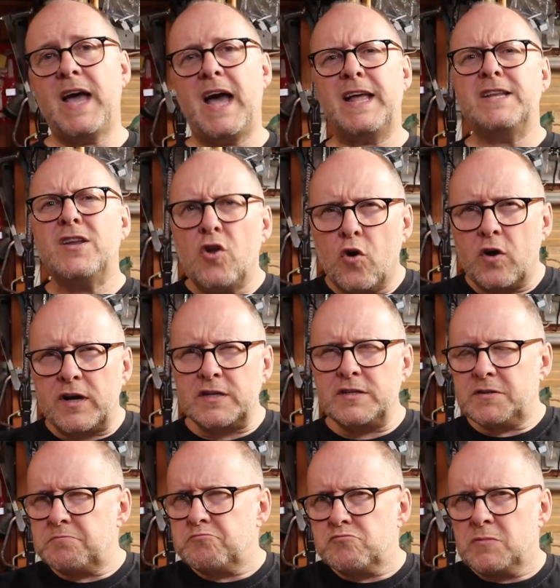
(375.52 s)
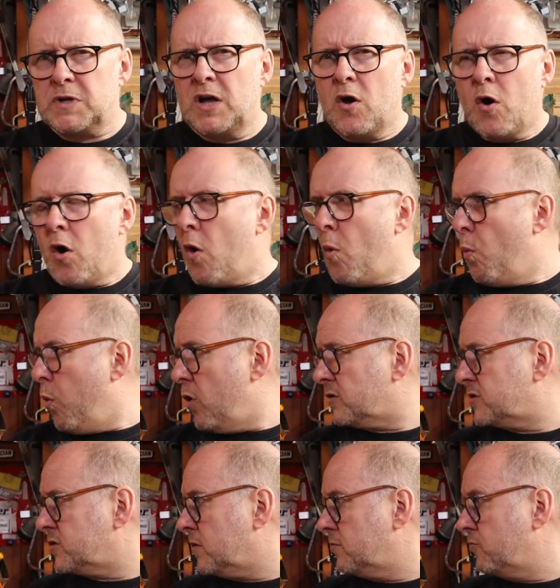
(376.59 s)
had a look at what
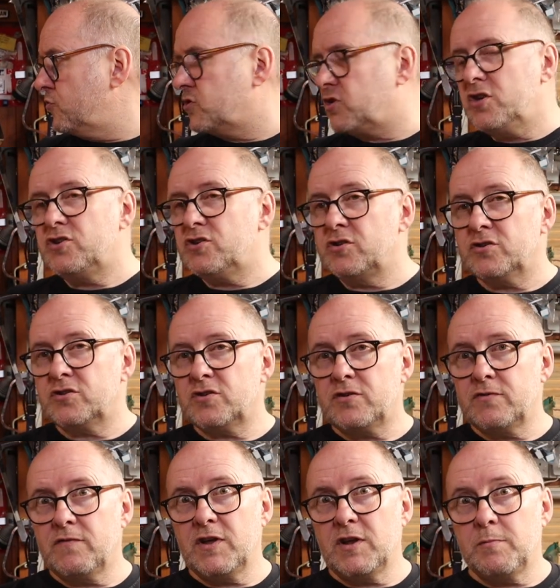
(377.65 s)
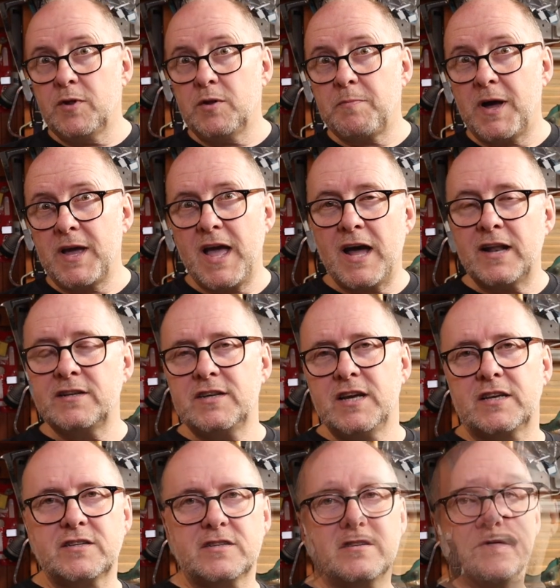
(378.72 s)
soldering stations are available by
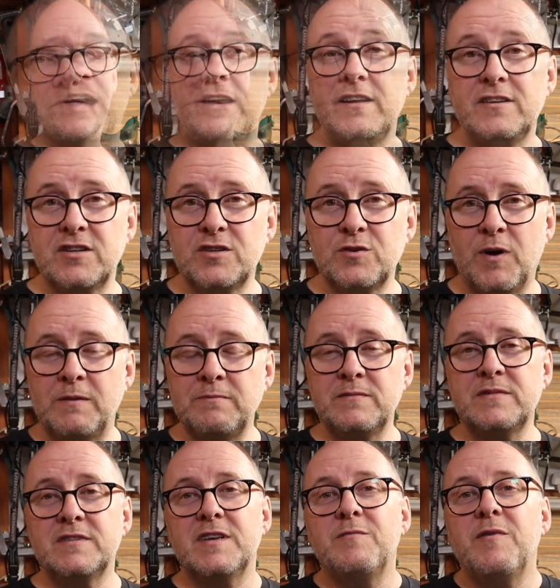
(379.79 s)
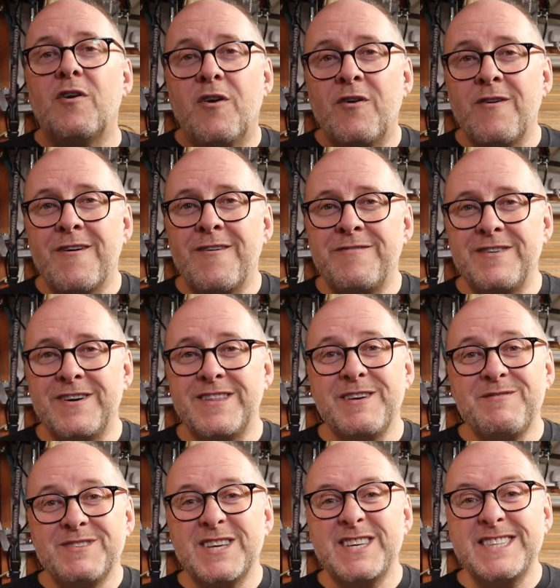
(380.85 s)
Antex and it just so happens they were on offer.
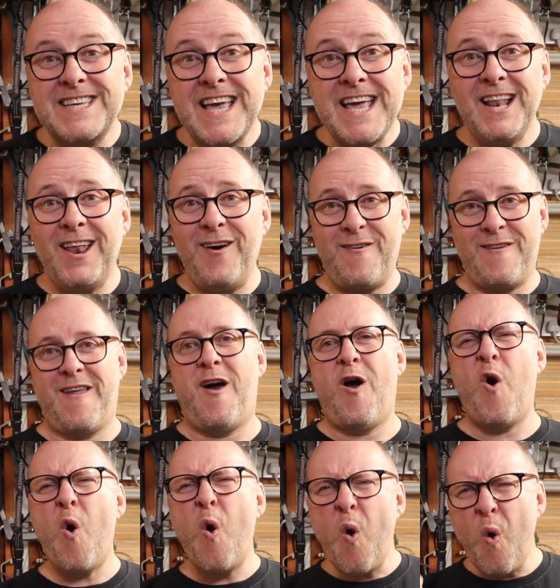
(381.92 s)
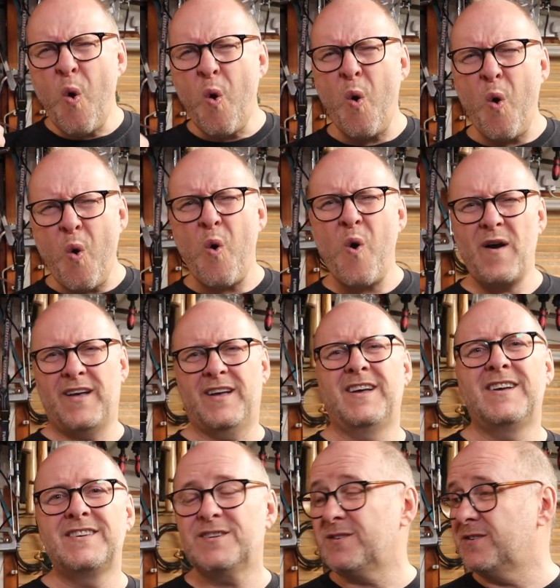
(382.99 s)
There was a sale on. Oh,
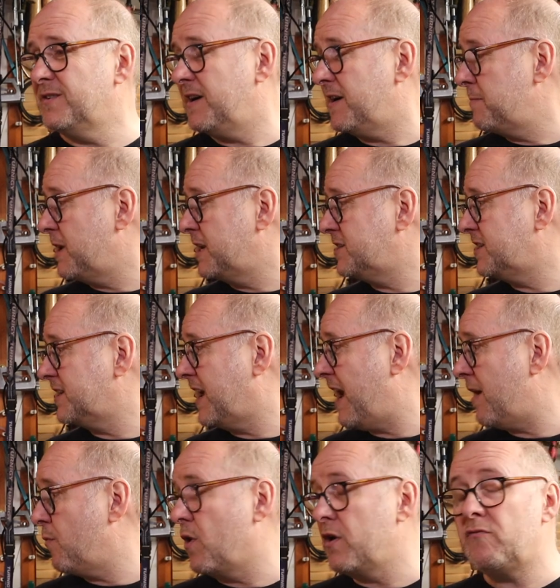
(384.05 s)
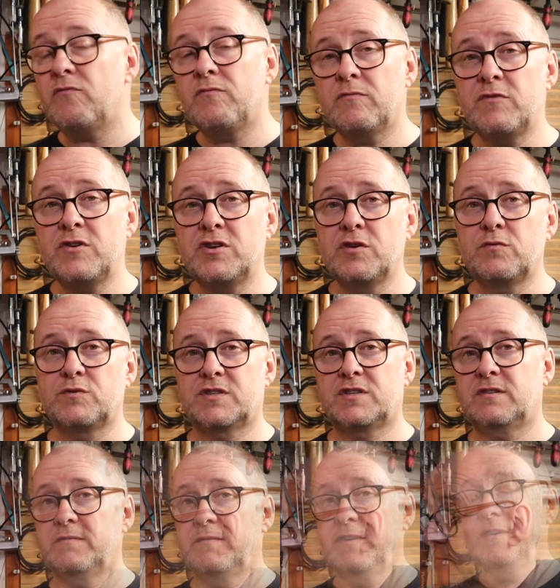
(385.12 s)
so I managed to get one
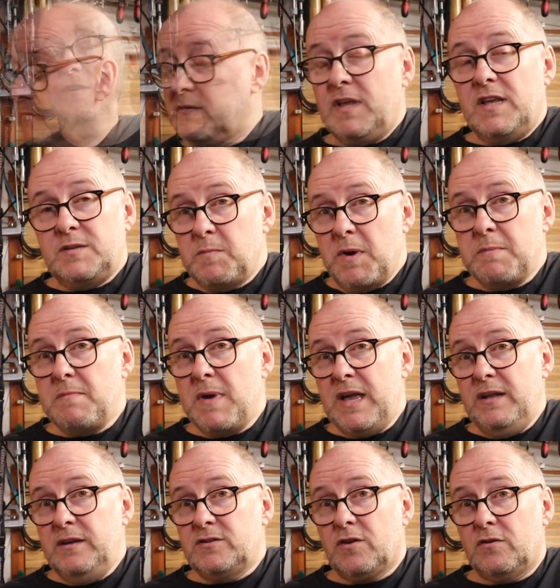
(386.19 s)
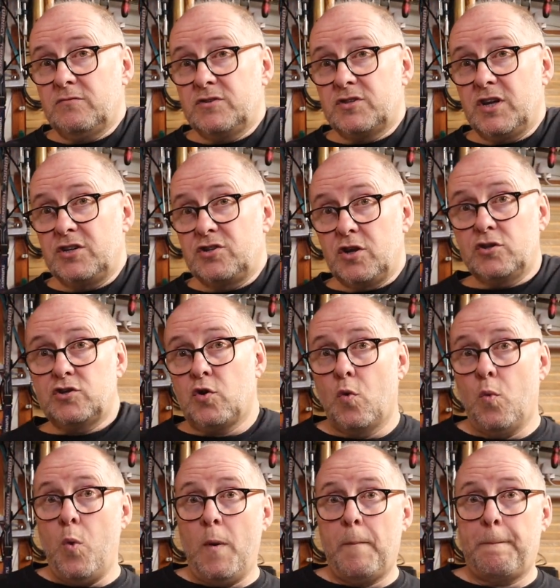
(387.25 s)
reduced. It's my main soldering station
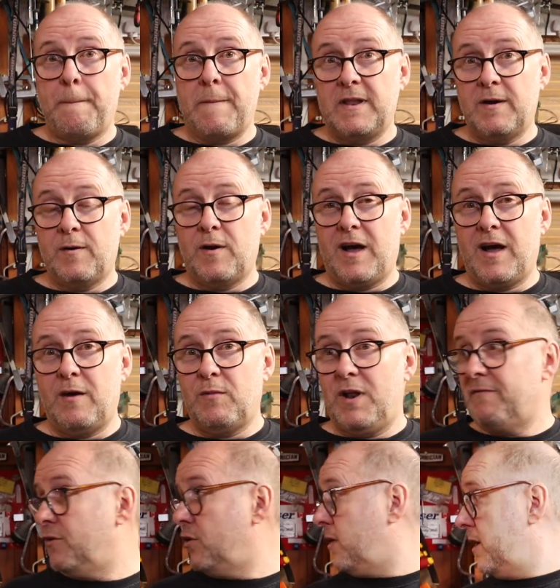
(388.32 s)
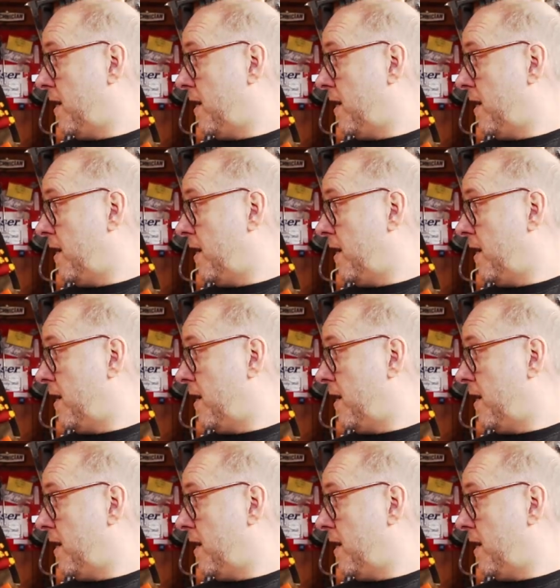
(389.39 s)
so we'll have a look at